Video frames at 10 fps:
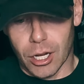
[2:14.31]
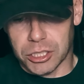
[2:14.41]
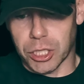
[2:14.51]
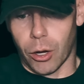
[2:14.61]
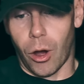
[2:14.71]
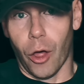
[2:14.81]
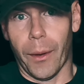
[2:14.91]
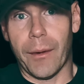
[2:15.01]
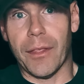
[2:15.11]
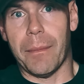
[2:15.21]
So all
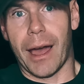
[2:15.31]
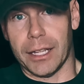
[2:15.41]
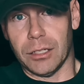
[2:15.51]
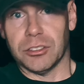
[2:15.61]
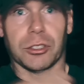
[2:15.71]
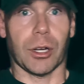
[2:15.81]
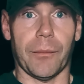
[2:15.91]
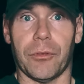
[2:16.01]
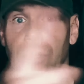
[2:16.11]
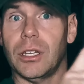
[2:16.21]
the way around the body,
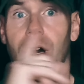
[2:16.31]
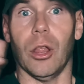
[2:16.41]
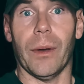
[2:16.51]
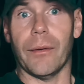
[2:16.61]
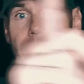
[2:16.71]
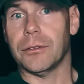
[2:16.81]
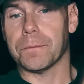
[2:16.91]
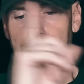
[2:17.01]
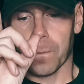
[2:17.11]
circumferentially, all the way around,